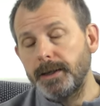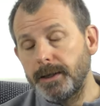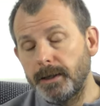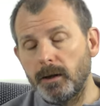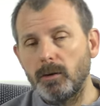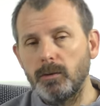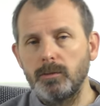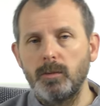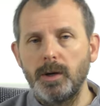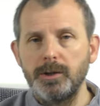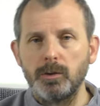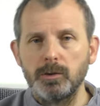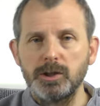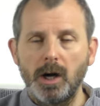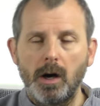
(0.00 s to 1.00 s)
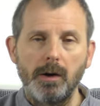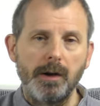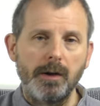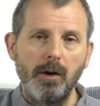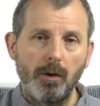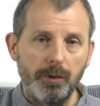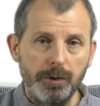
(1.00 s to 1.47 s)
You know, when you're
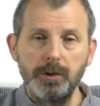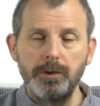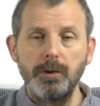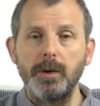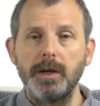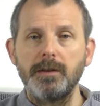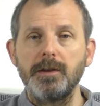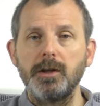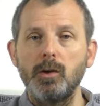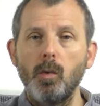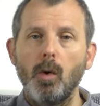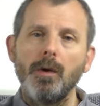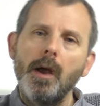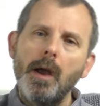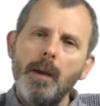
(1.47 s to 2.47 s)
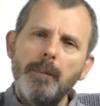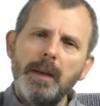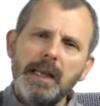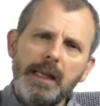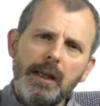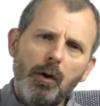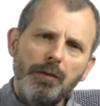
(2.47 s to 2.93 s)
Jahangir Khan, you can do anything you want.
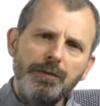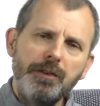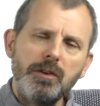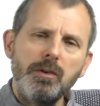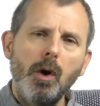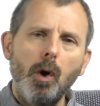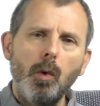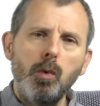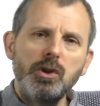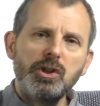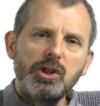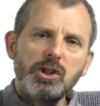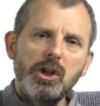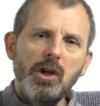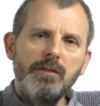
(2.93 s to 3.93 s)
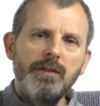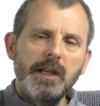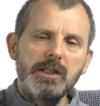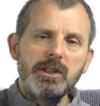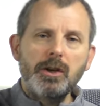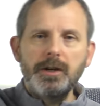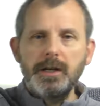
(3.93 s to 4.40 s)
But he often would serve
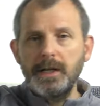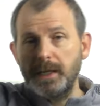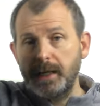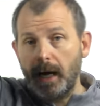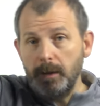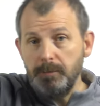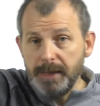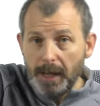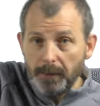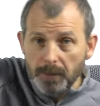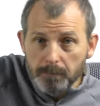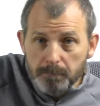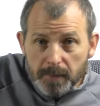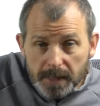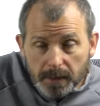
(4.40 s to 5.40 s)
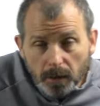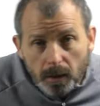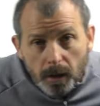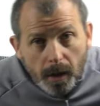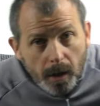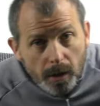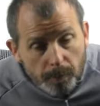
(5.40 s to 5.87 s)
it so that it came down the
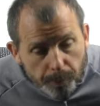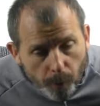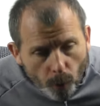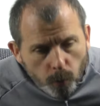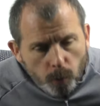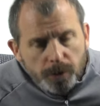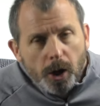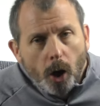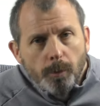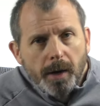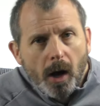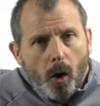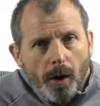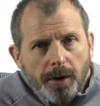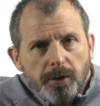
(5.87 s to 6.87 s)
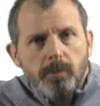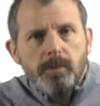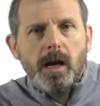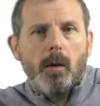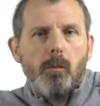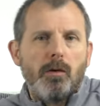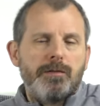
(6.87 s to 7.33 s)
middle, the ball would go behind them,
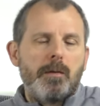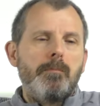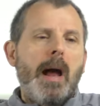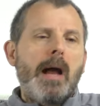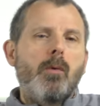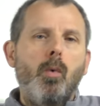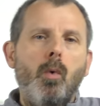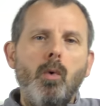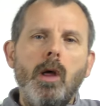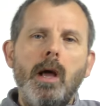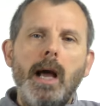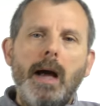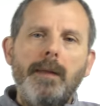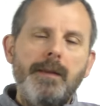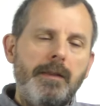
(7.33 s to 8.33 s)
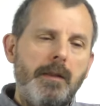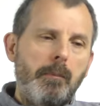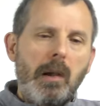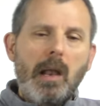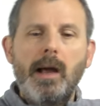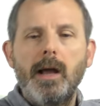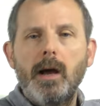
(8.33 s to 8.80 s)
come off the back wall, and then
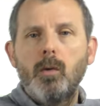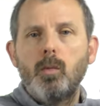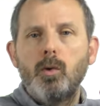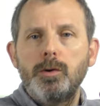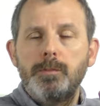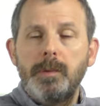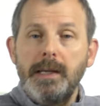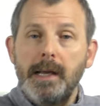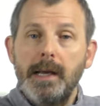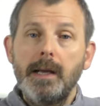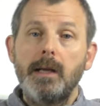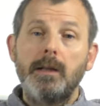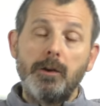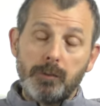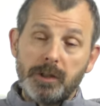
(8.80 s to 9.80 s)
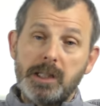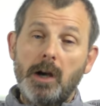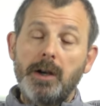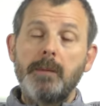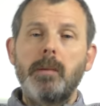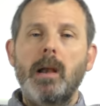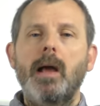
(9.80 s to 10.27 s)
the
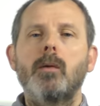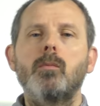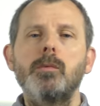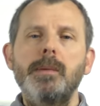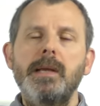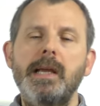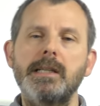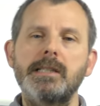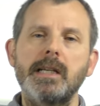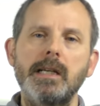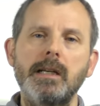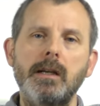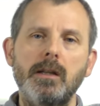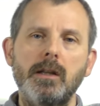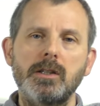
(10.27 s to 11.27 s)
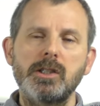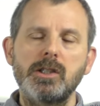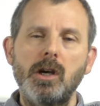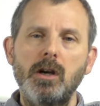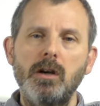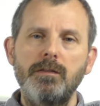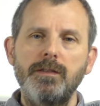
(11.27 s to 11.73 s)
returning player would be hitting a
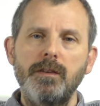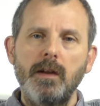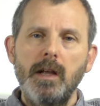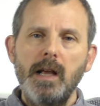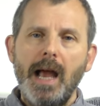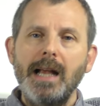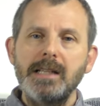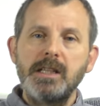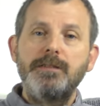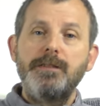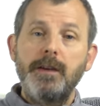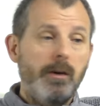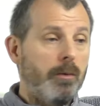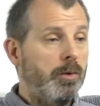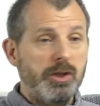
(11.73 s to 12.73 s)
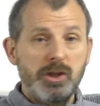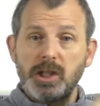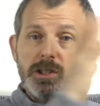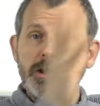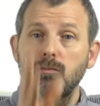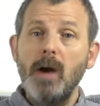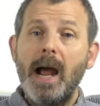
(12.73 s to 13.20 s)
serve as if it was
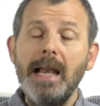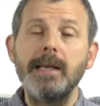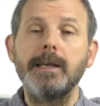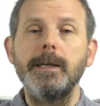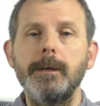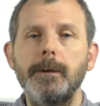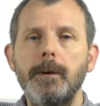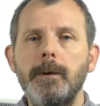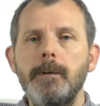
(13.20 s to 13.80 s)
just a rally.